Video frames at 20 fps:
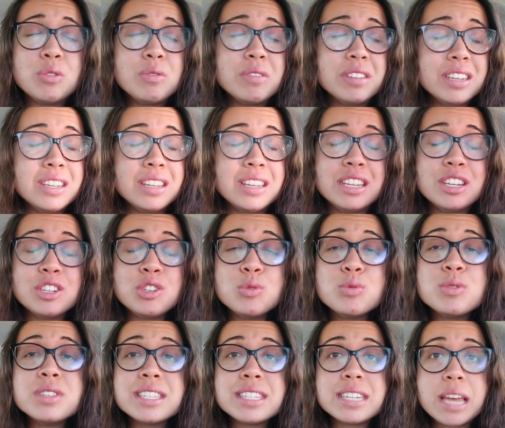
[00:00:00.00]
you need
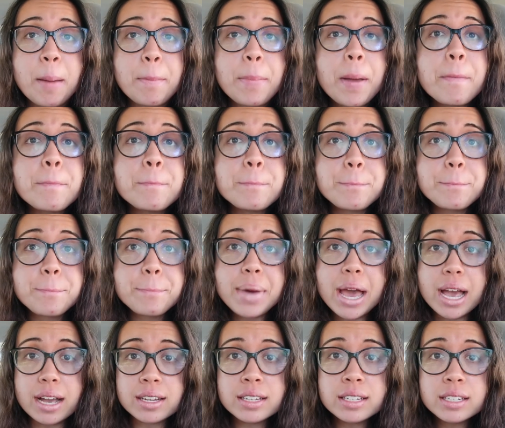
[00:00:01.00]
to step
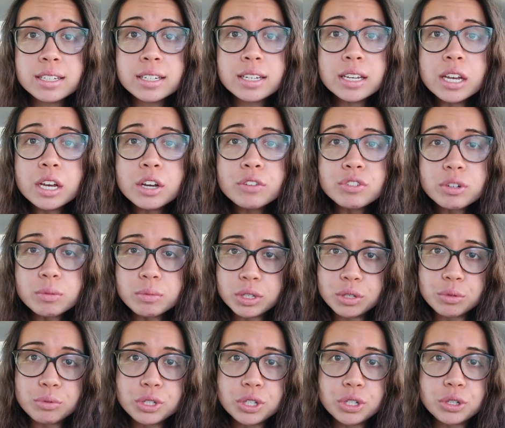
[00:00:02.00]
back from
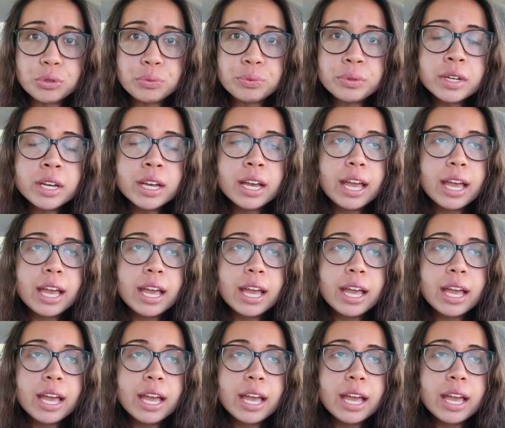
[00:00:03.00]
YouTube.